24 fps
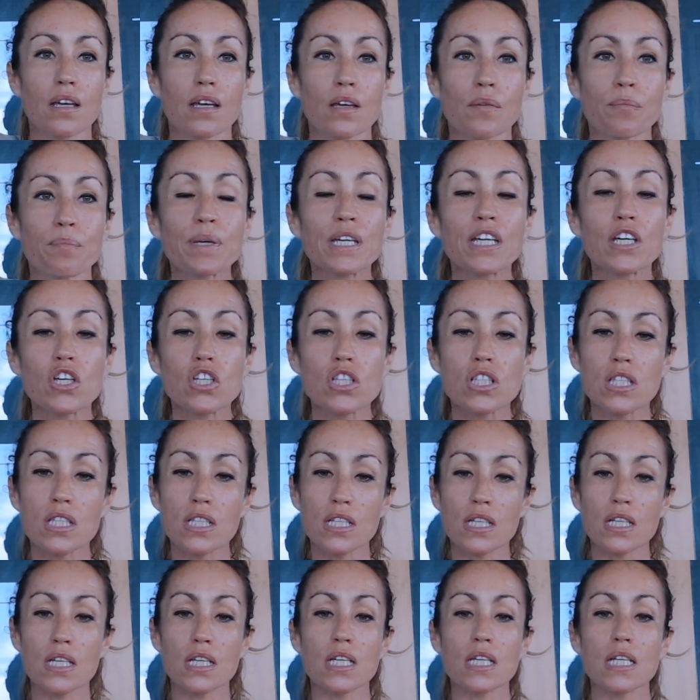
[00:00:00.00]
because
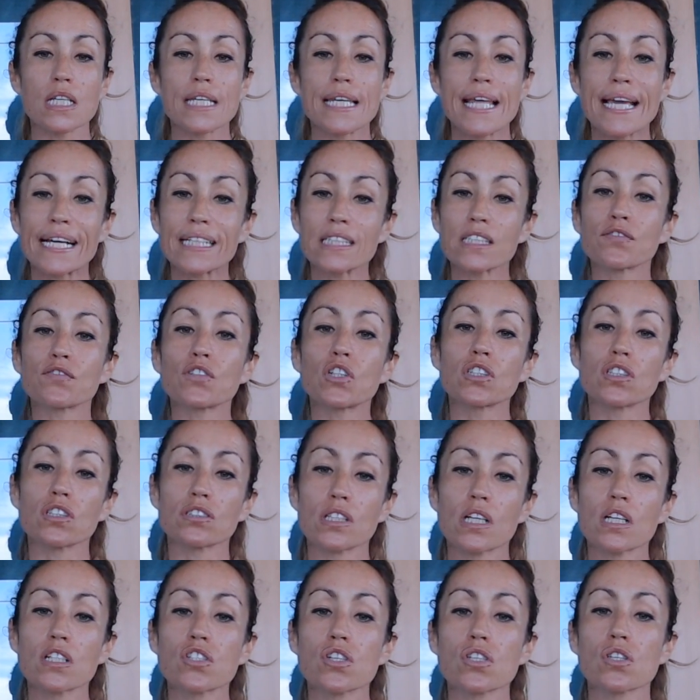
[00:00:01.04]
the negative
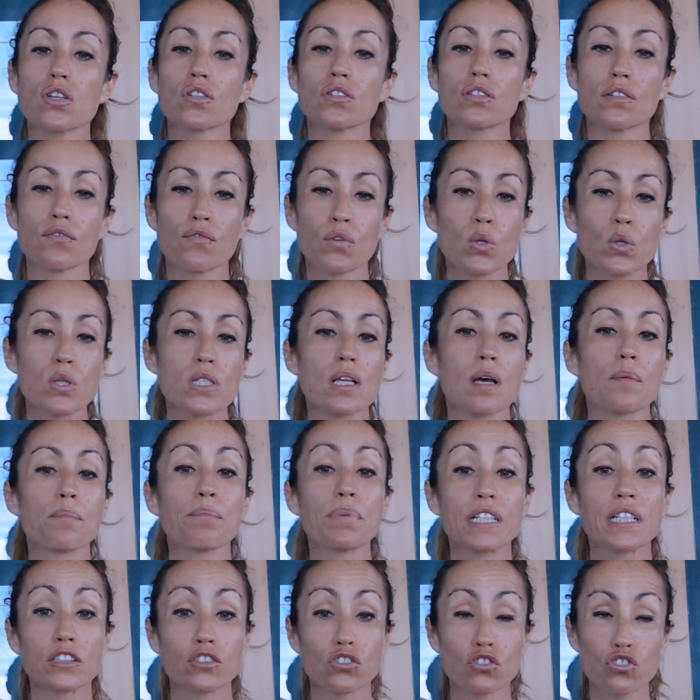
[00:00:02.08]
connotations of divorce have
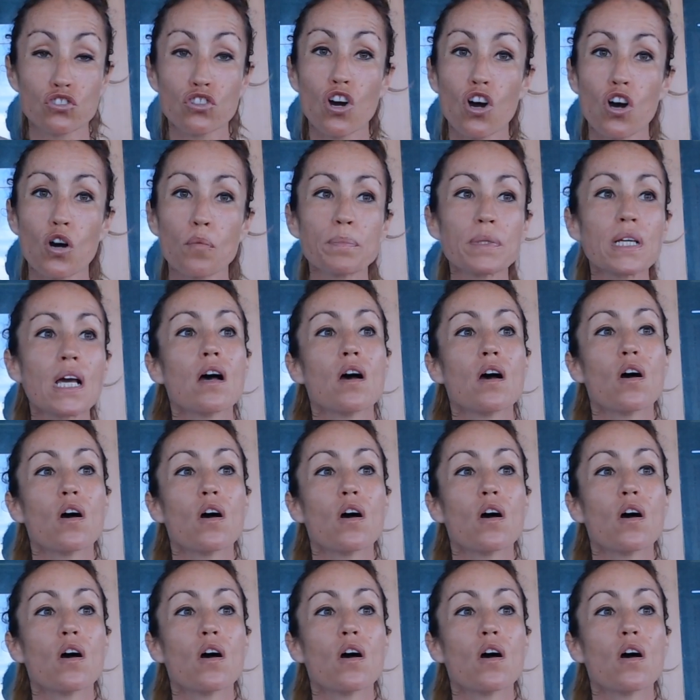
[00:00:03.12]
been dropped,